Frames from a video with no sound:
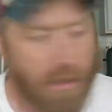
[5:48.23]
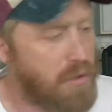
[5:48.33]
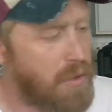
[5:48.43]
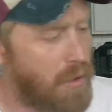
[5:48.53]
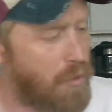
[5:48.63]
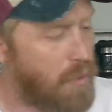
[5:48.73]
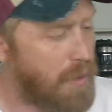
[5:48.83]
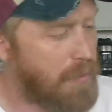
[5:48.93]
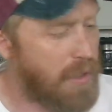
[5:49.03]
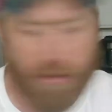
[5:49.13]
So what
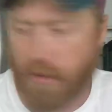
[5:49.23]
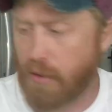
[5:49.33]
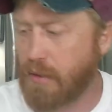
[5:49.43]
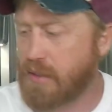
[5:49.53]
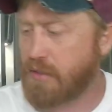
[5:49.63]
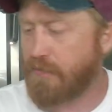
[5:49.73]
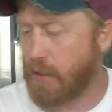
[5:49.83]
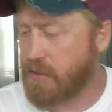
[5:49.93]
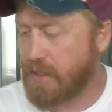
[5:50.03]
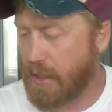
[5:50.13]
I'm going to do is
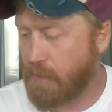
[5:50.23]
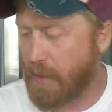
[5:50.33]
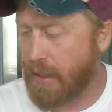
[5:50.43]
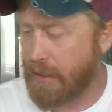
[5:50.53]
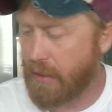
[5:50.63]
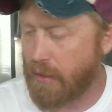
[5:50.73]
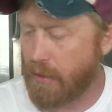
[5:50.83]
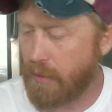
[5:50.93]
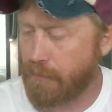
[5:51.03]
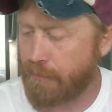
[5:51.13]
first take
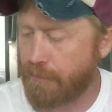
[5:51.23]
my